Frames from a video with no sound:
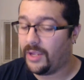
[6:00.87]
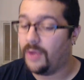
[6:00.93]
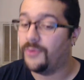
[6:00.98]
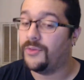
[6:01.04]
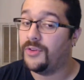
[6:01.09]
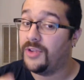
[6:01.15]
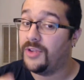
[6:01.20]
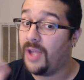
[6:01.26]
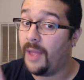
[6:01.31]
So
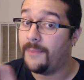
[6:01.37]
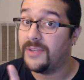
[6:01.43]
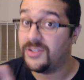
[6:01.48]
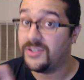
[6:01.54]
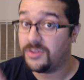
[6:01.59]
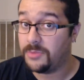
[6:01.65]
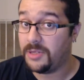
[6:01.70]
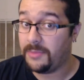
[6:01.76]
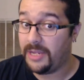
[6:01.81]
you got
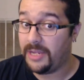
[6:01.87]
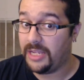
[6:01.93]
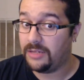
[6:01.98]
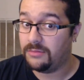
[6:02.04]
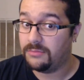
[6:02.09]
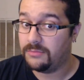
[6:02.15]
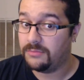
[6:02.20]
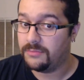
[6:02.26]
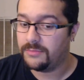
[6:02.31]
Mr. McMahon,
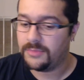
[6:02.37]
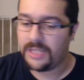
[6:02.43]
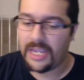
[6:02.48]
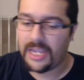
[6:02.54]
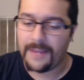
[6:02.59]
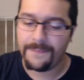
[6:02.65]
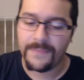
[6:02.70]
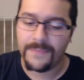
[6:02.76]
okay?